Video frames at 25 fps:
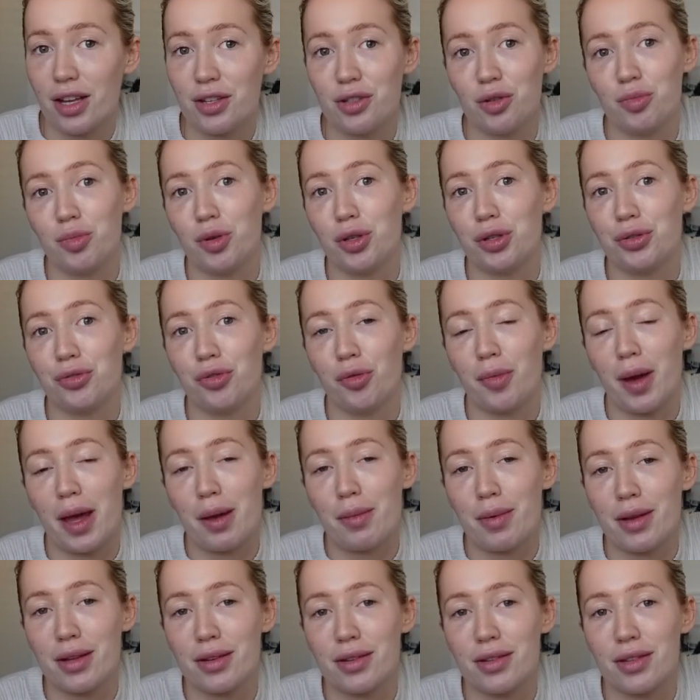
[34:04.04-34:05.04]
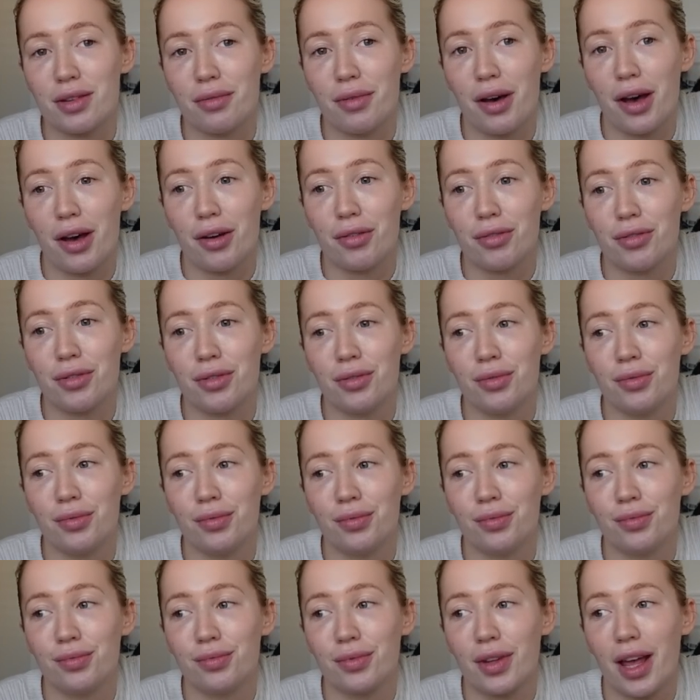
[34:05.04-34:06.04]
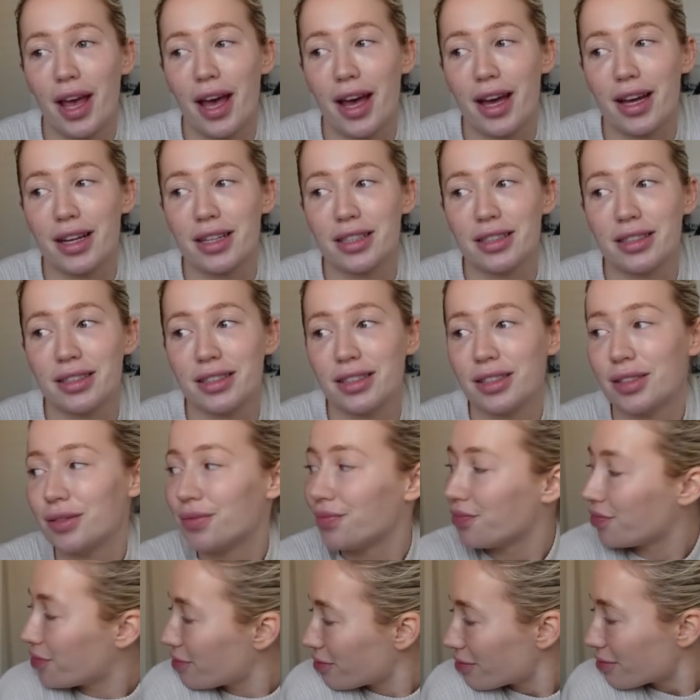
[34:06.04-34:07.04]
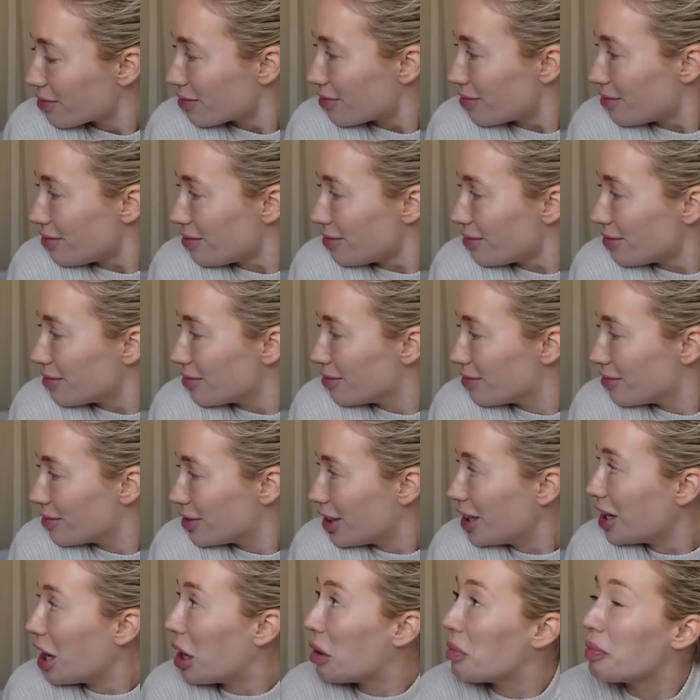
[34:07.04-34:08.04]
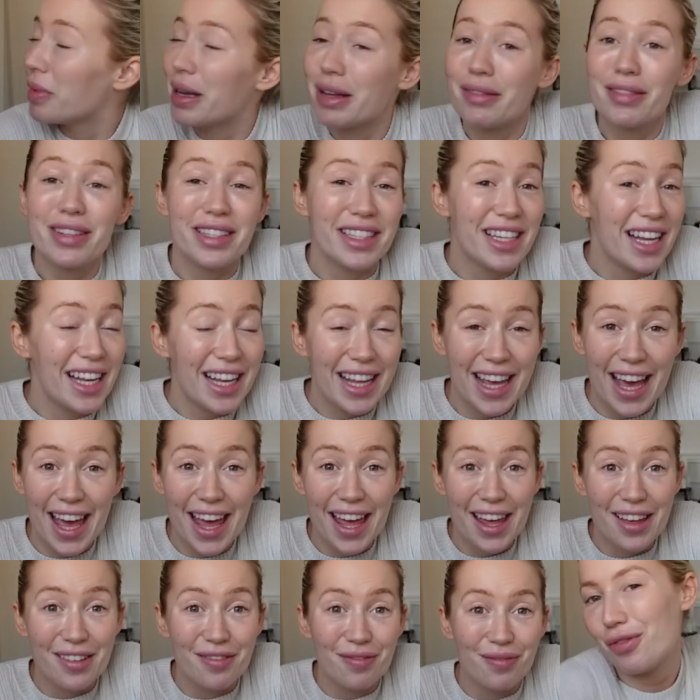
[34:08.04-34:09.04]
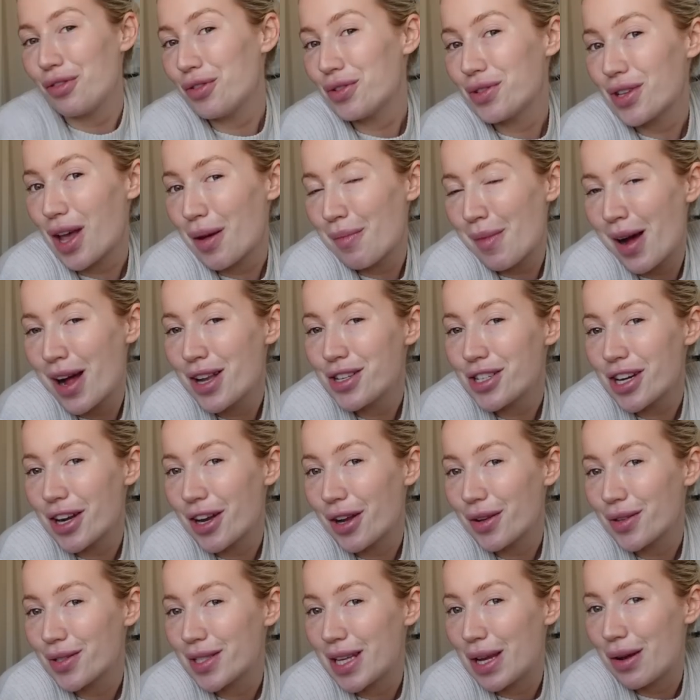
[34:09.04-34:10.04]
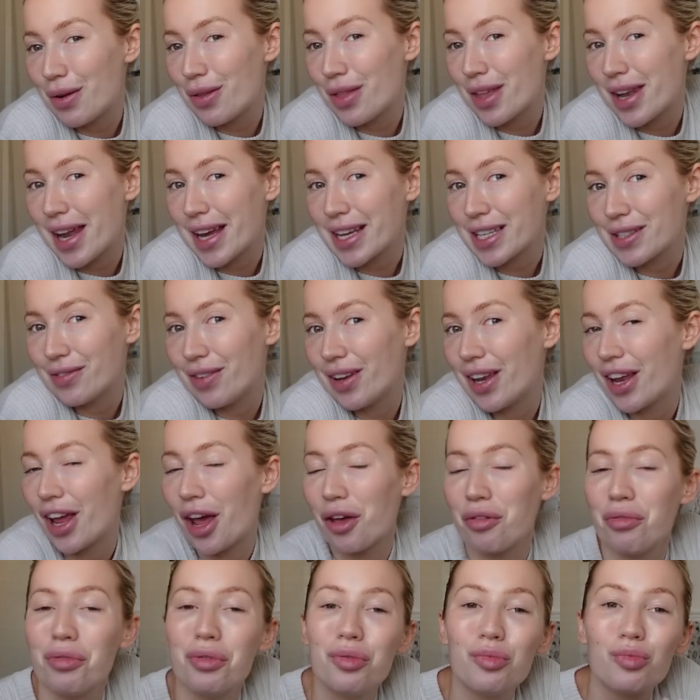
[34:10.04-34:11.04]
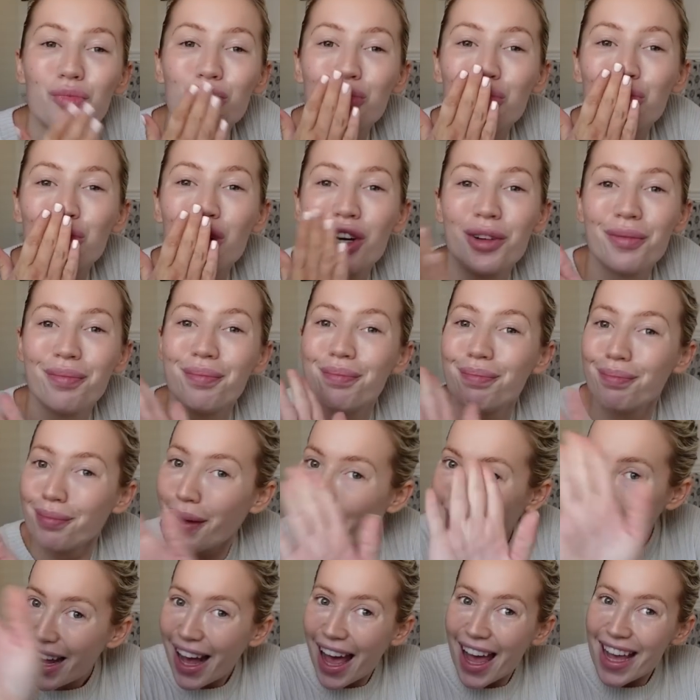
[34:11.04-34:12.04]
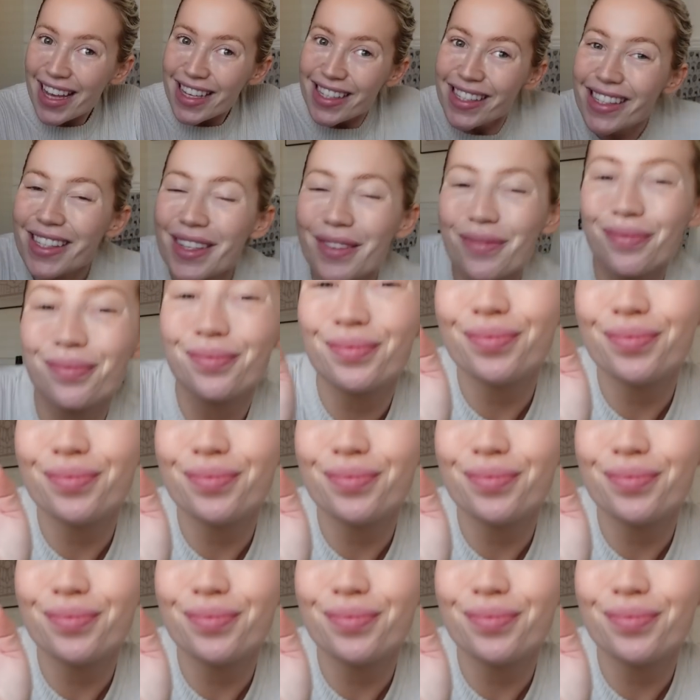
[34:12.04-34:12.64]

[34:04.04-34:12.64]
little beautiful baby into the world. And I can't believe he's nearly here. I love you all so much and I'll see you in the next video. Bye, guys.